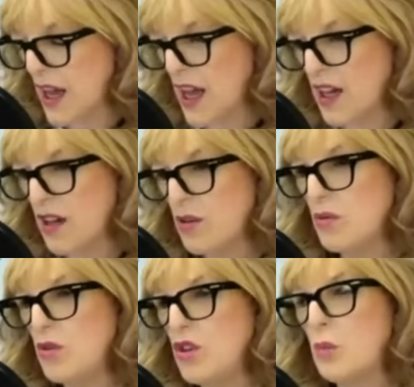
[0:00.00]
how
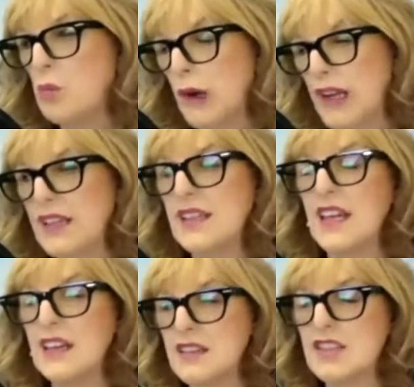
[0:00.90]
you're bringing the
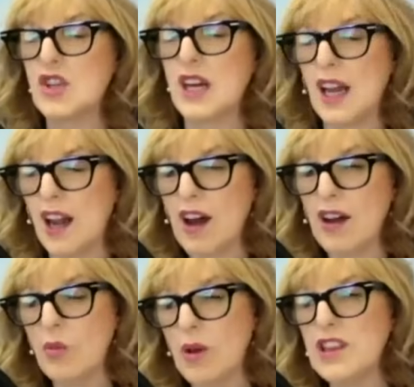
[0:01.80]
industry along with